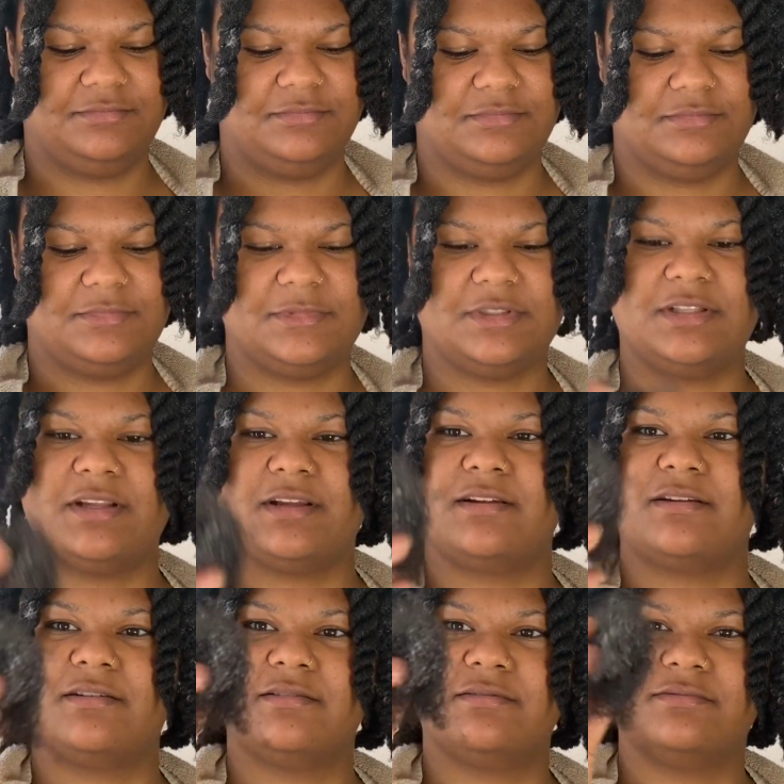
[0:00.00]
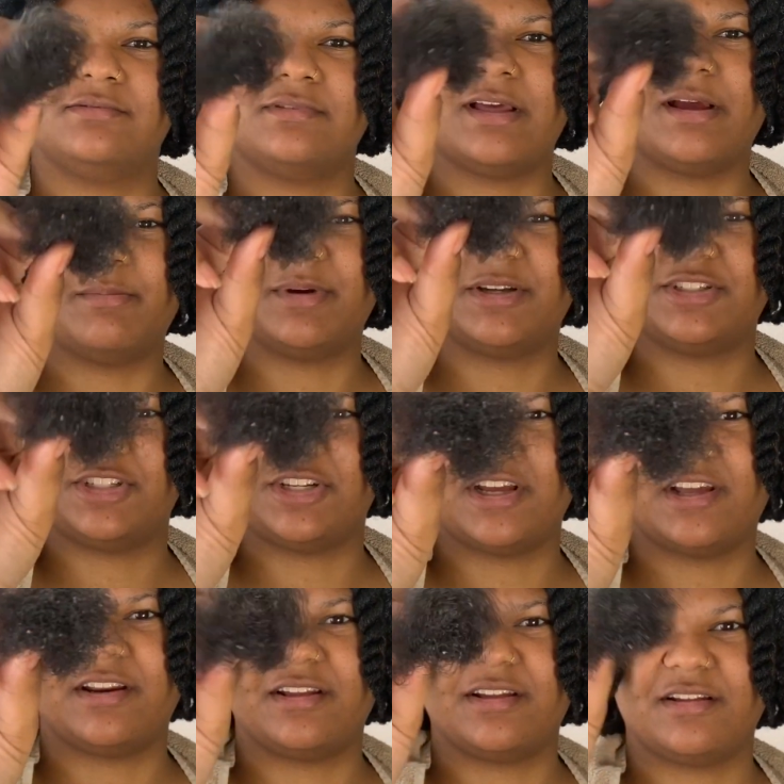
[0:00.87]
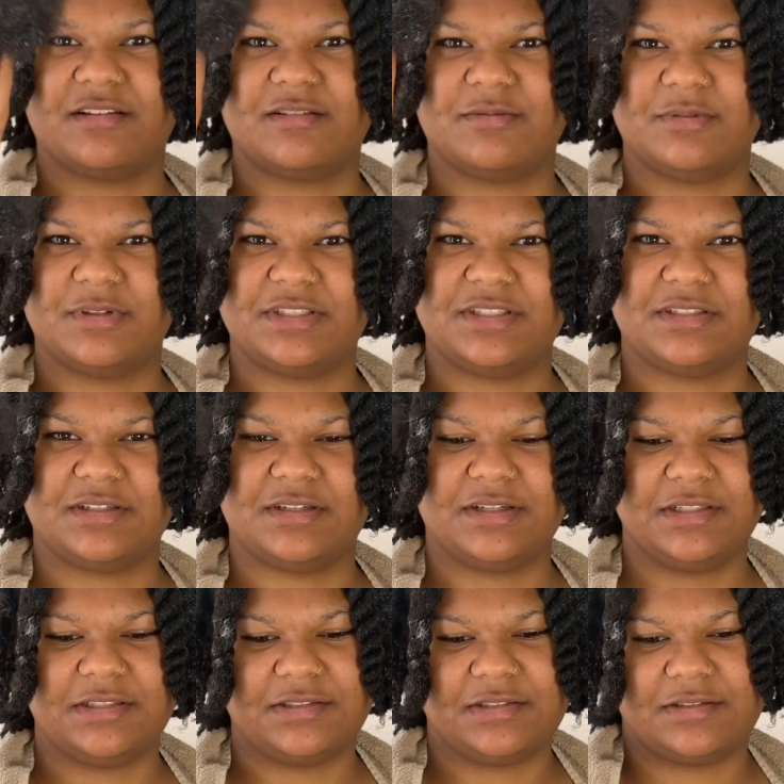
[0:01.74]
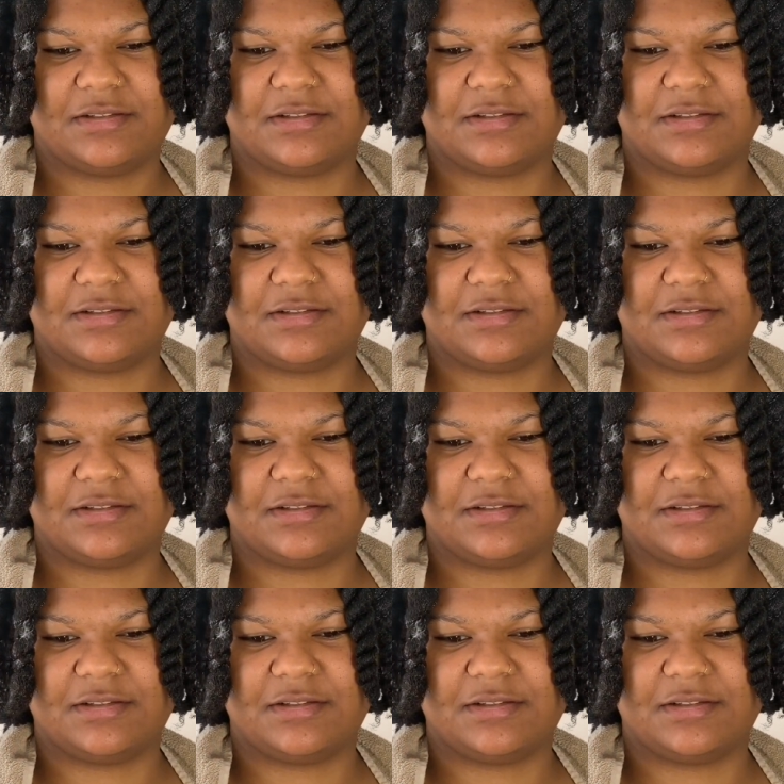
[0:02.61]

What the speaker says: It's like that much shedding, which is